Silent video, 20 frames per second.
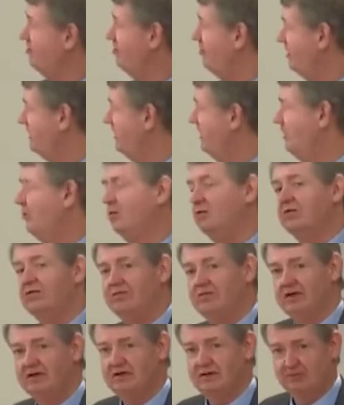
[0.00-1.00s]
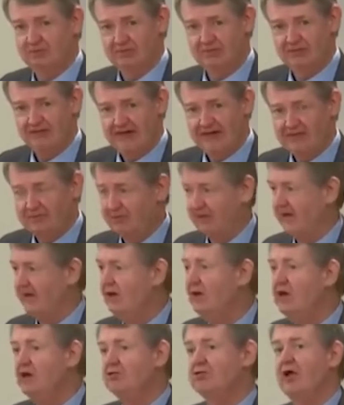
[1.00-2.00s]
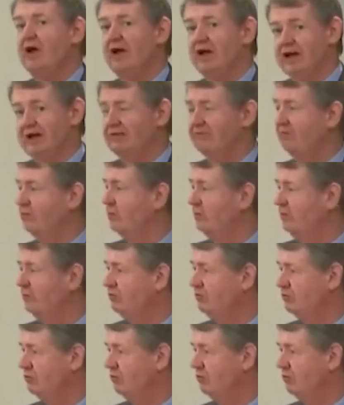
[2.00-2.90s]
sitting with the victim's family trying to influence a